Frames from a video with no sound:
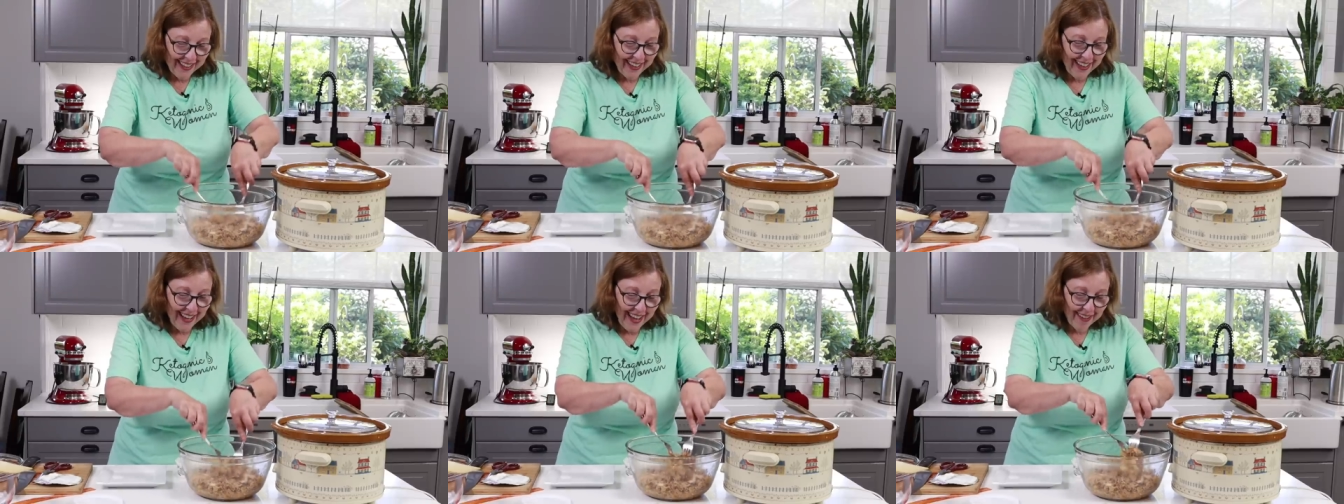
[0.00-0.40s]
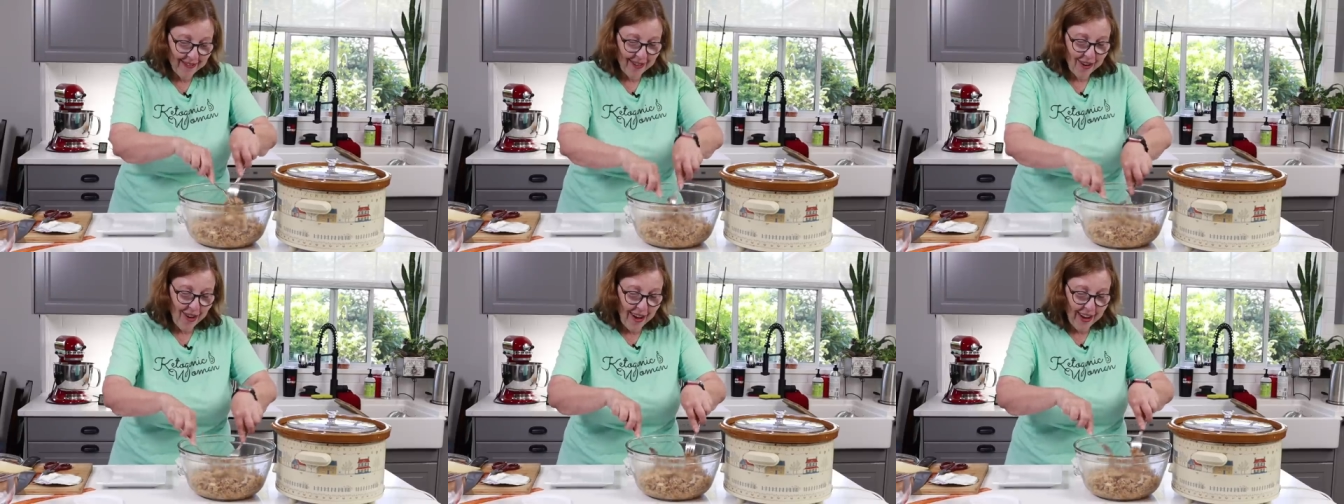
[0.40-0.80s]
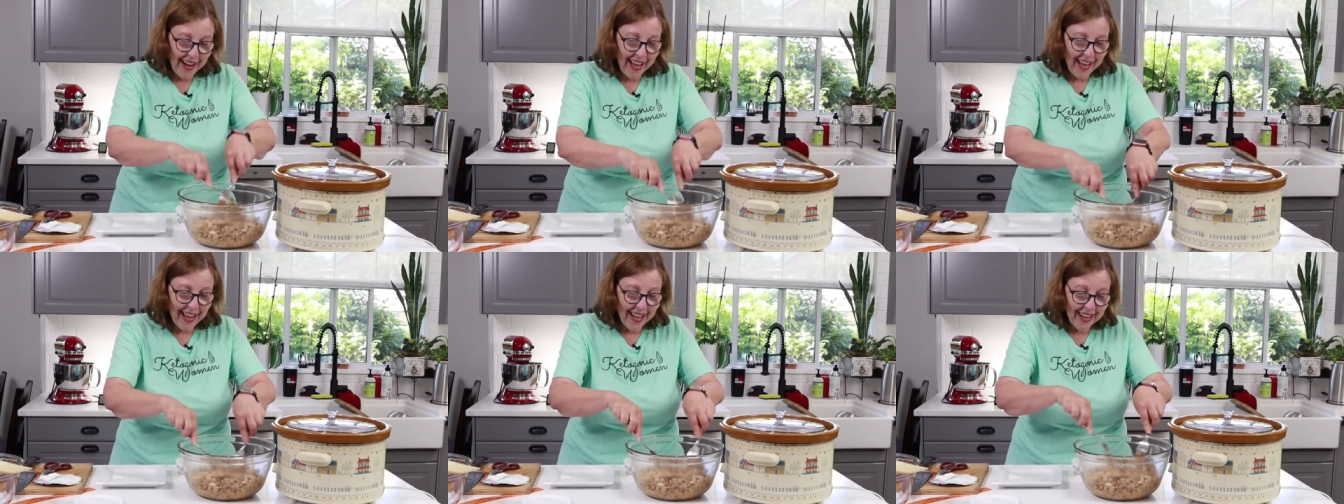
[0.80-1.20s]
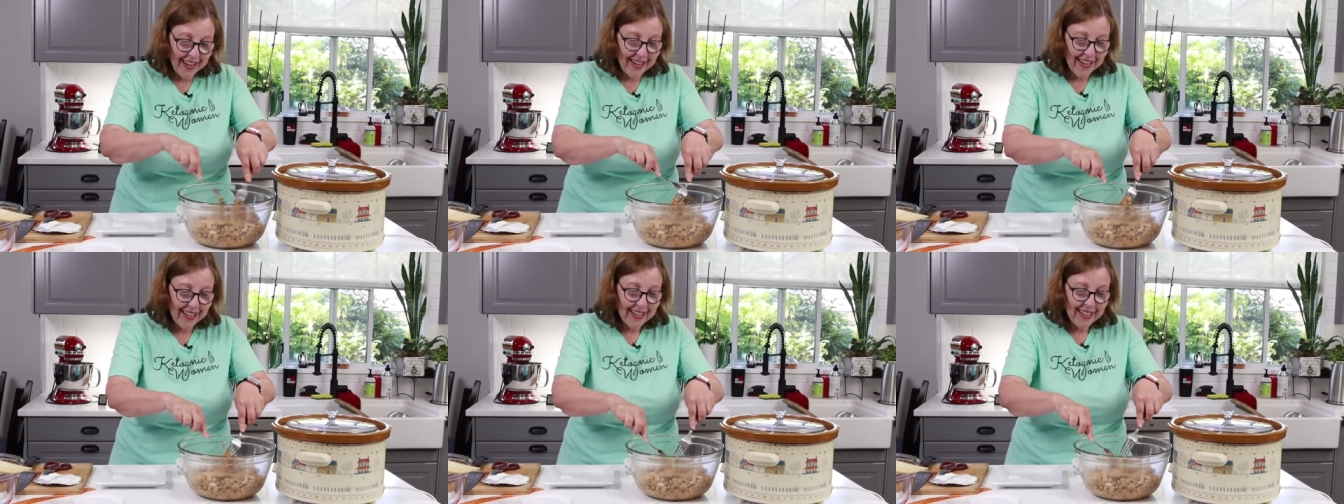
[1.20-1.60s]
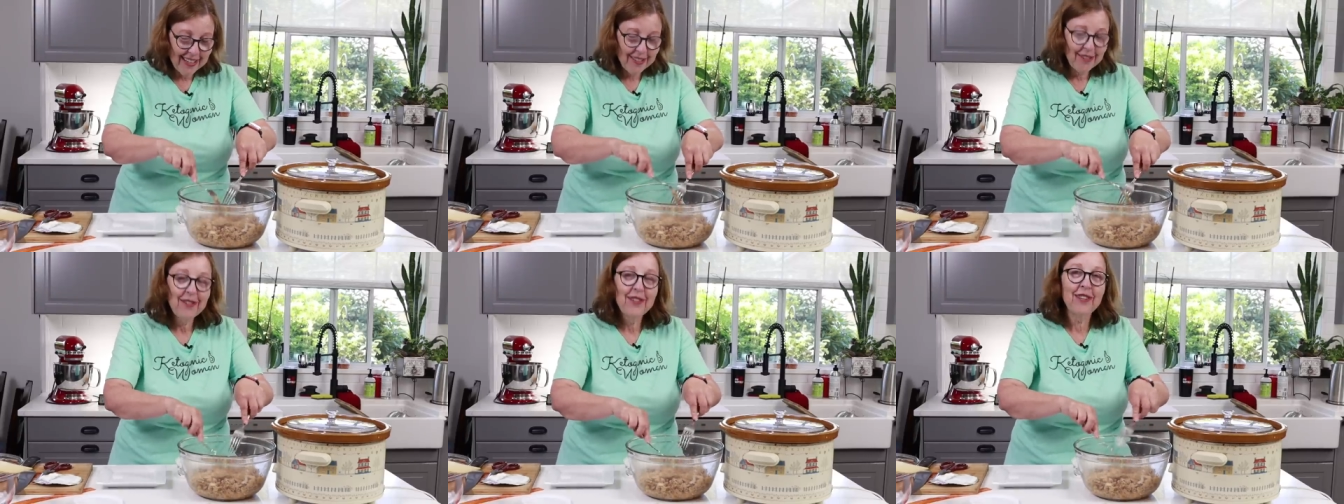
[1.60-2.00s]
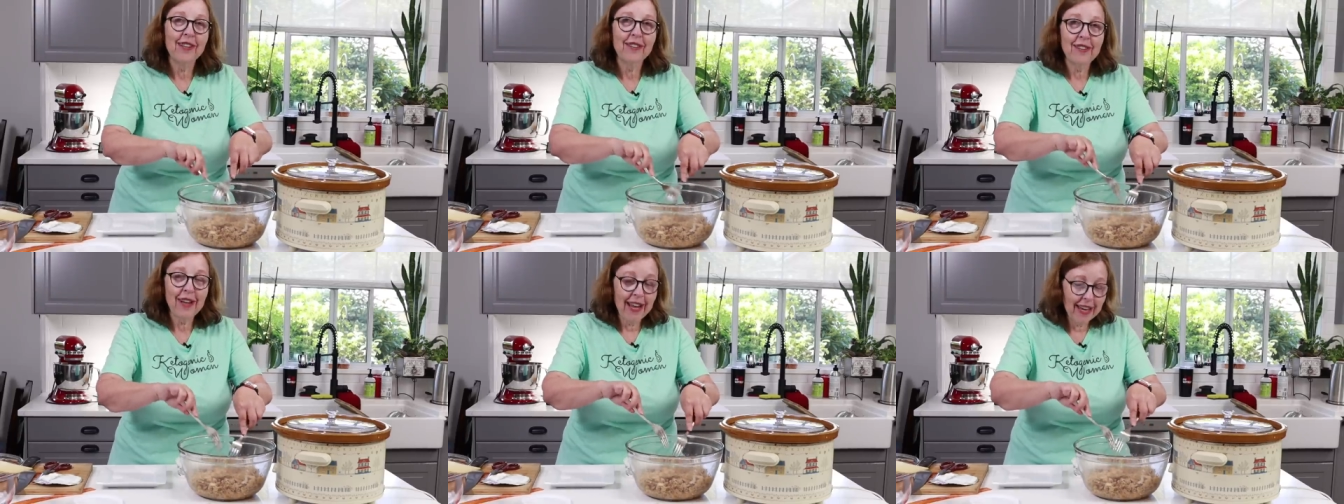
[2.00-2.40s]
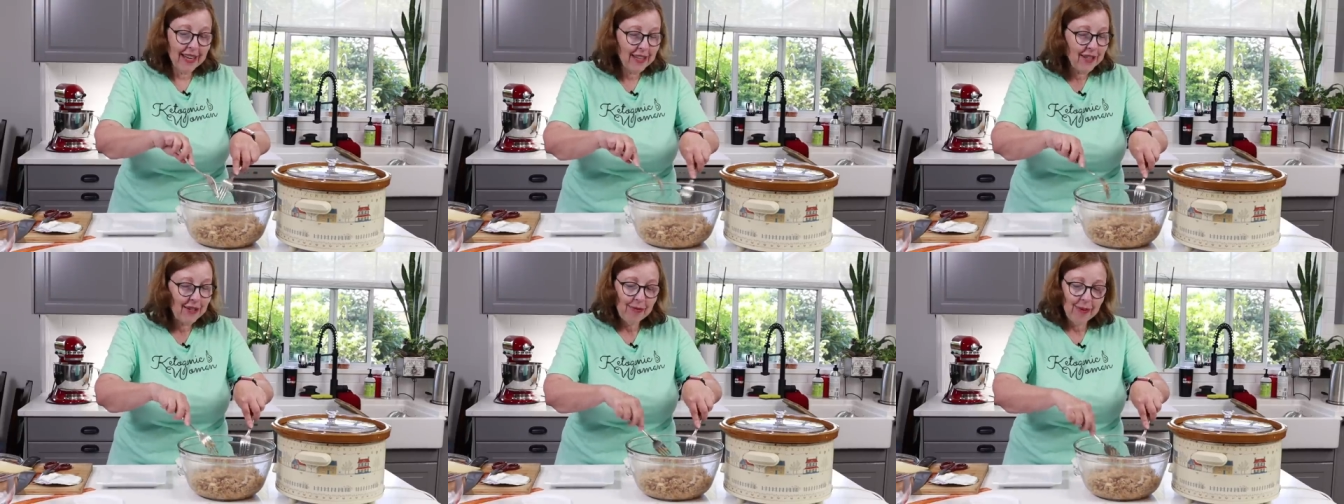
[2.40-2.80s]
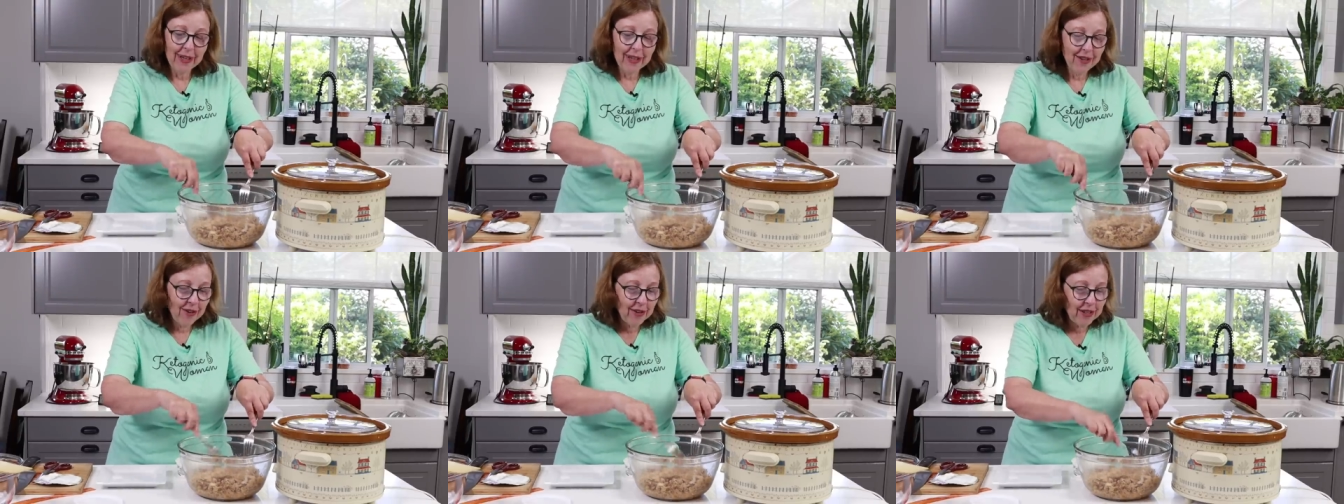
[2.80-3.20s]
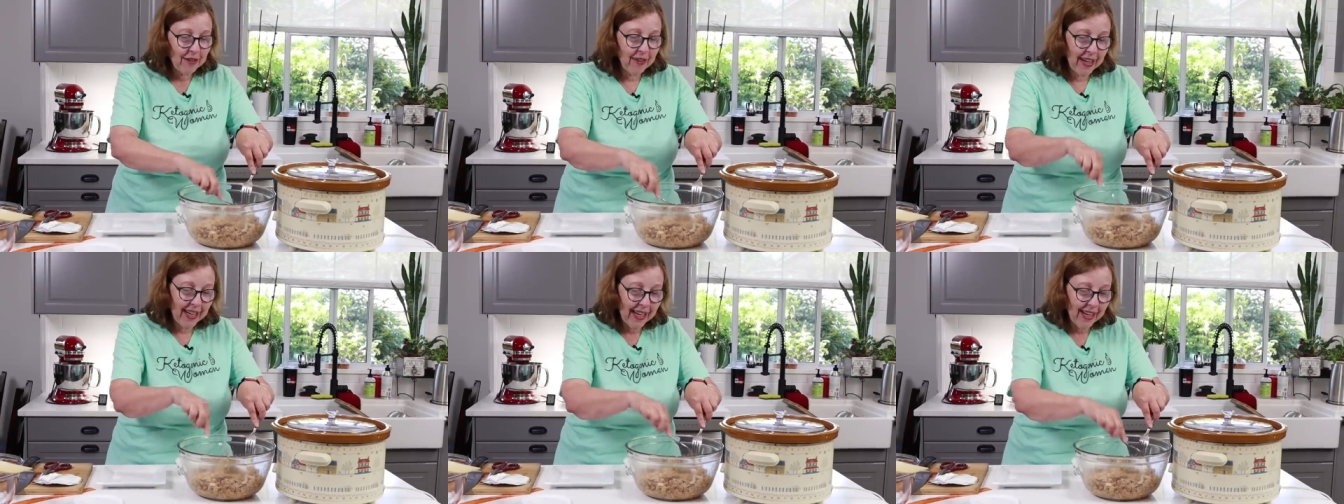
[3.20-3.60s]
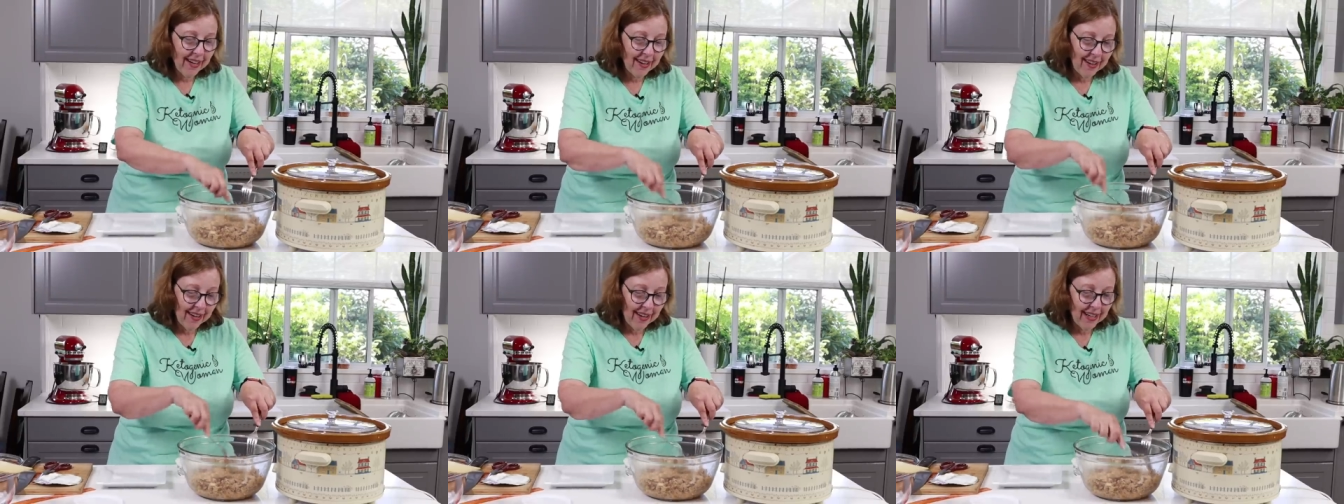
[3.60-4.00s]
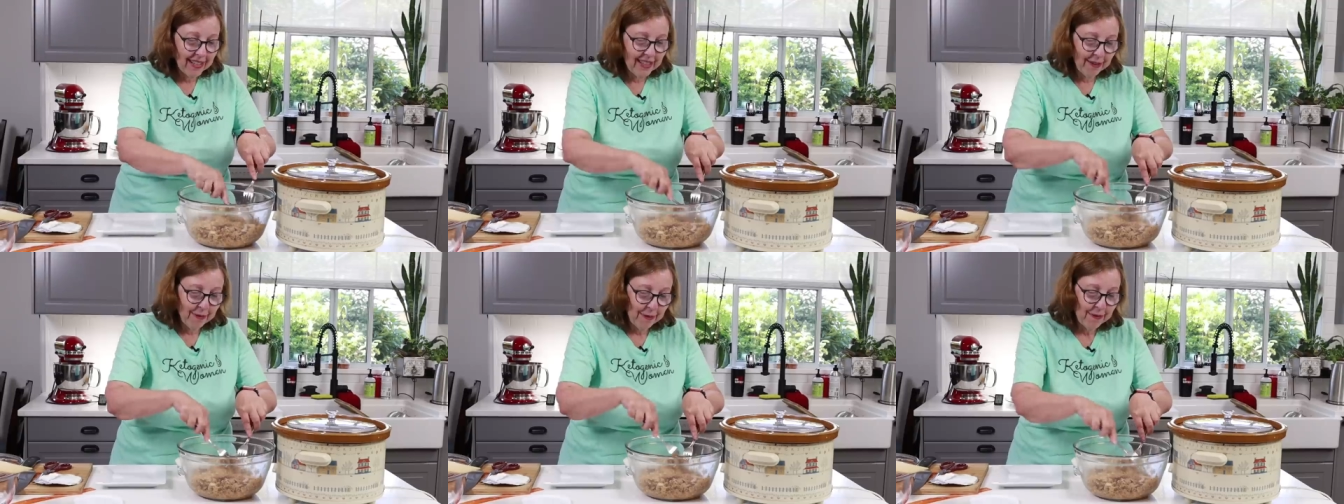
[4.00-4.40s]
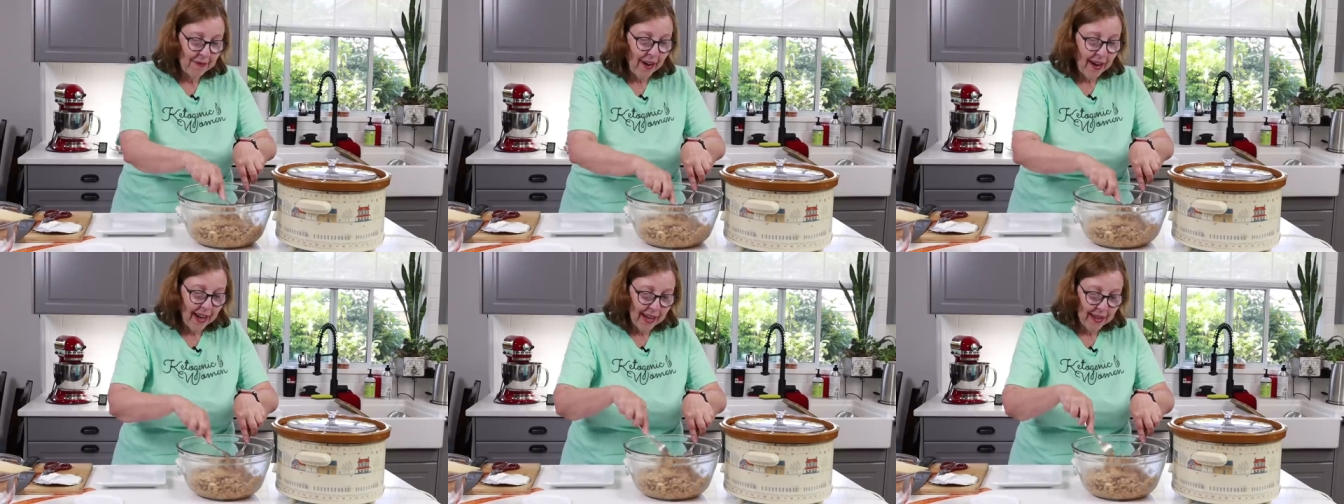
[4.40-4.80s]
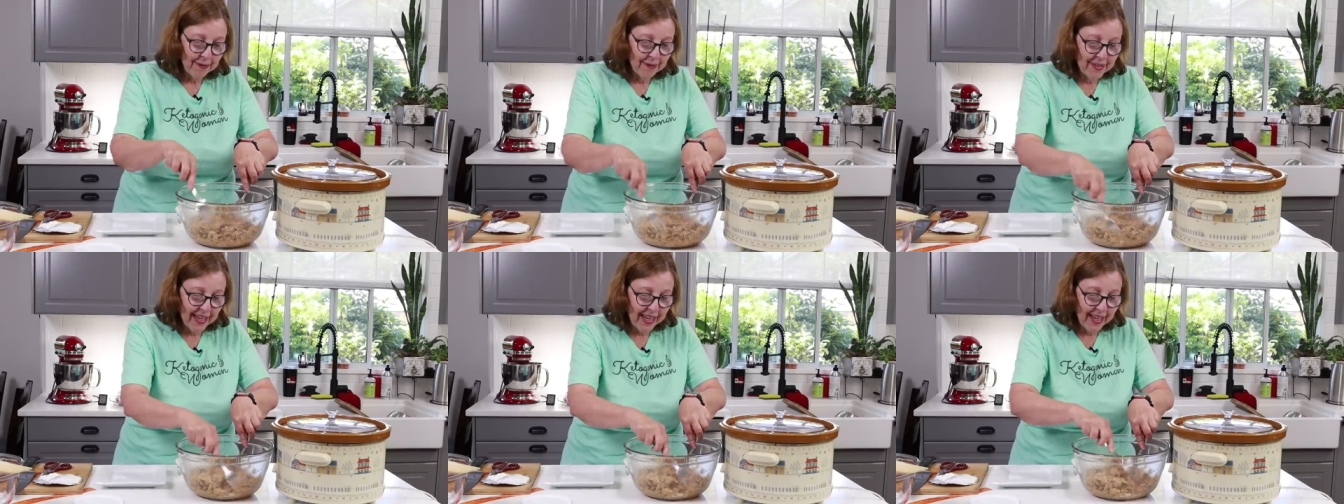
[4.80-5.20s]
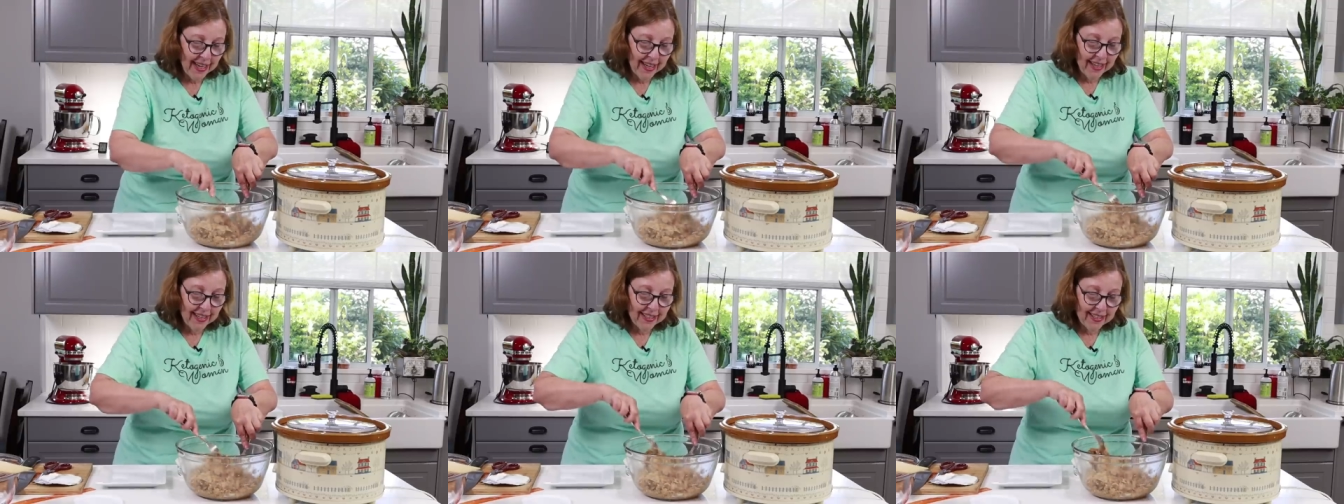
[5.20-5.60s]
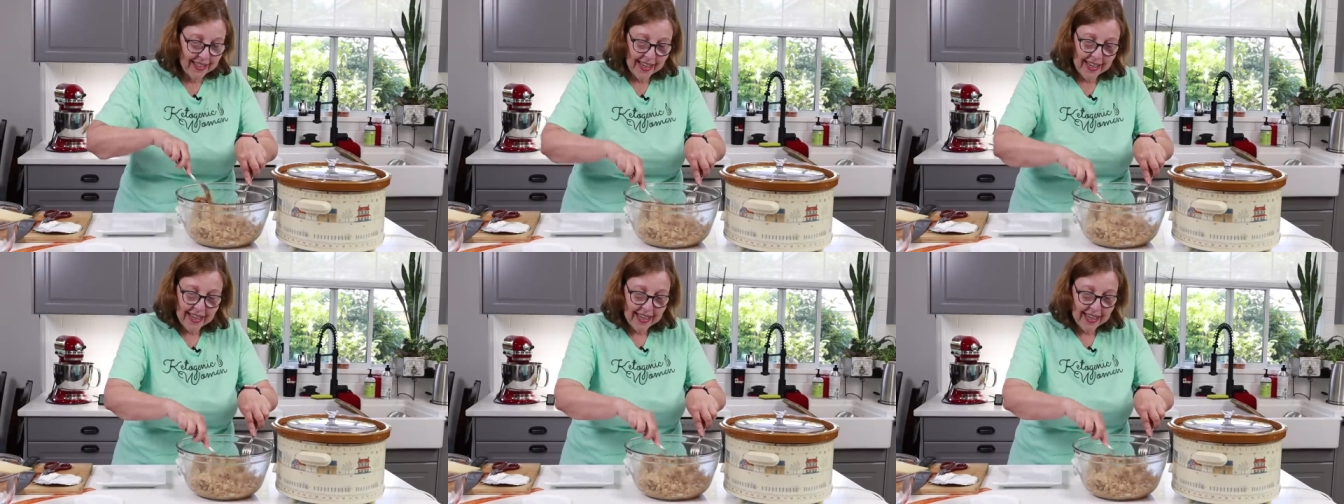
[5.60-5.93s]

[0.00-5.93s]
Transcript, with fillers: I have not had any sweeteners of any kind in five days.